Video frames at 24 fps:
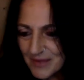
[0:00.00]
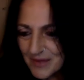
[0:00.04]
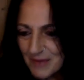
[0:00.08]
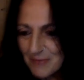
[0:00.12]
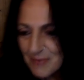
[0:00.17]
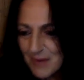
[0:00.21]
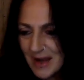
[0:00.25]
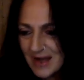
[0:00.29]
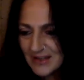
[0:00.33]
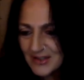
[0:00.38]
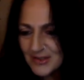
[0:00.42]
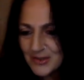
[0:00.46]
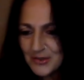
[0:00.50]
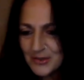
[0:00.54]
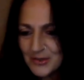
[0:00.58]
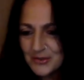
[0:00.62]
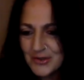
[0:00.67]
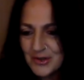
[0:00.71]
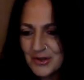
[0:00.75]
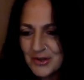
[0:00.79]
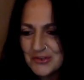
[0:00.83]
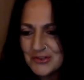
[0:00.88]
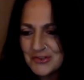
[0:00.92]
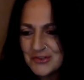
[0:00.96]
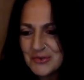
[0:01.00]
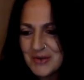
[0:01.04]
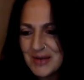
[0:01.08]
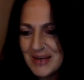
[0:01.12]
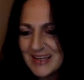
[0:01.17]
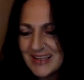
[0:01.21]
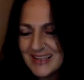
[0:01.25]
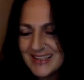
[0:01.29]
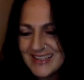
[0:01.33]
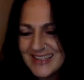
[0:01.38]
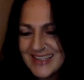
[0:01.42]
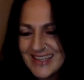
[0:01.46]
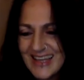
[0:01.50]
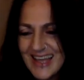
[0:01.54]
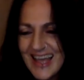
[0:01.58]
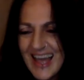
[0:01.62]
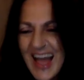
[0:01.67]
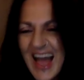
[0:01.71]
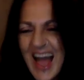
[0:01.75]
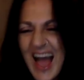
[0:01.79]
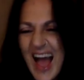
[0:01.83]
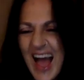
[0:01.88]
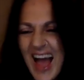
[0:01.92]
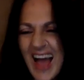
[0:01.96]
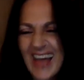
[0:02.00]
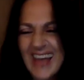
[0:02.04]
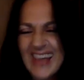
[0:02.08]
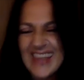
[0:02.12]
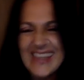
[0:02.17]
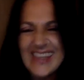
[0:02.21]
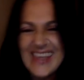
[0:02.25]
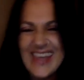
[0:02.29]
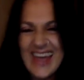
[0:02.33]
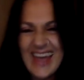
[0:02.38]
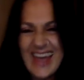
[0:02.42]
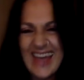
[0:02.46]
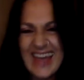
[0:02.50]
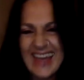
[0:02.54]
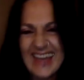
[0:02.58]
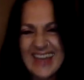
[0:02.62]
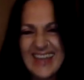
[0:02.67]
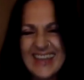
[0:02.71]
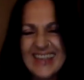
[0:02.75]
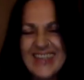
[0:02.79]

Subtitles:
Radical non-duality. Yeah,